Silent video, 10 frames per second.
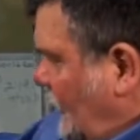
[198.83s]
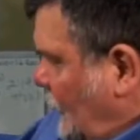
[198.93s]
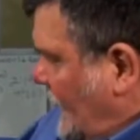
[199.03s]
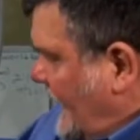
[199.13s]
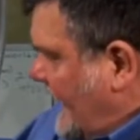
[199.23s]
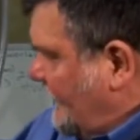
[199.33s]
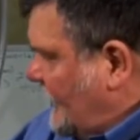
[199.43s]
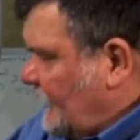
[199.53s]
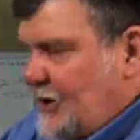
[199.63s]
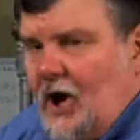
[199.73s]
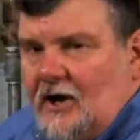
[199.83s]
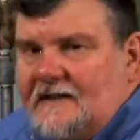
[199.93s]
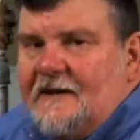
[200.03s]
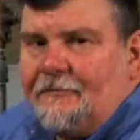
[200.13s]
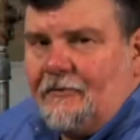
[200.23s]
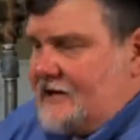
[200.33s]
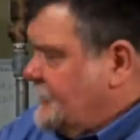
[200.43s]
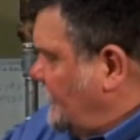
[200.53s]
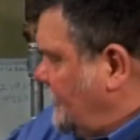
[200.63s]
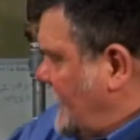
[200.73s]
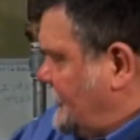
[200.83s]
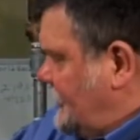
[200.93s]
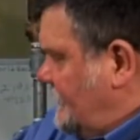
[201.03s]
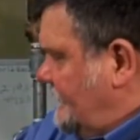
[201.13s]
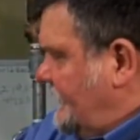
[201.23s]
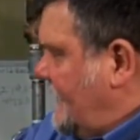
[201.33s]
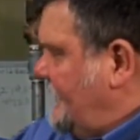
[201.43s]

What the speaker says: We have what we call differential pressure. That